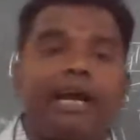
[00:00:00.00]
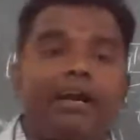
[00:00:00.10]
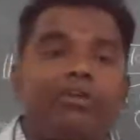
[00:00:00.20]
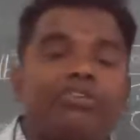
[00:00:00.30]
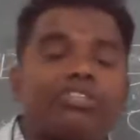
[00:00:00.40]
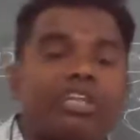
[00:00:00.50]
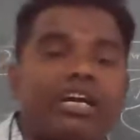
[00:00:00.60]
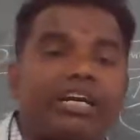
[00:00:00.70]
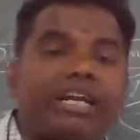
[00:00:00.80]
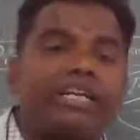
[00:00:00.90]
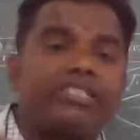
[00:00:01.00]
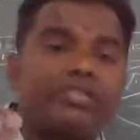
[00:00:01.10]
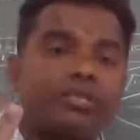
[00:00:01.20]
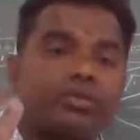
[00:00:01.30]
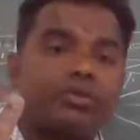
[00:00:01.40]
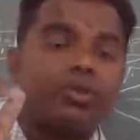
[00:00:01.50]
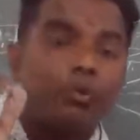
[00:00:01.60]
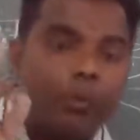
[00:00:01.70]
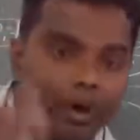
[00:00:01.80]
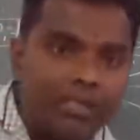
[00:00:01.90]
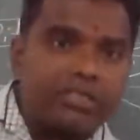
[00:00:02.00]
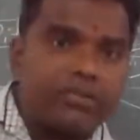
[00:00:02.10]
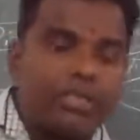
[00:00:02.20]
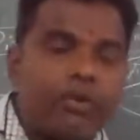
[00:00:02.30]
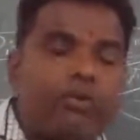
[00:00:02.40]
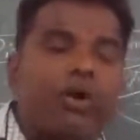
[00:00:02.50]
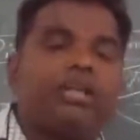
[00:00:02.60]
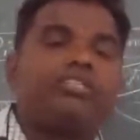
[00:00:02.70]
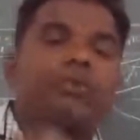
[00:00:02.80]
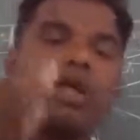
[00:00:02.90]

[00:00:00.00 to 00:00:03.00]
which contains two parts. One is Rothke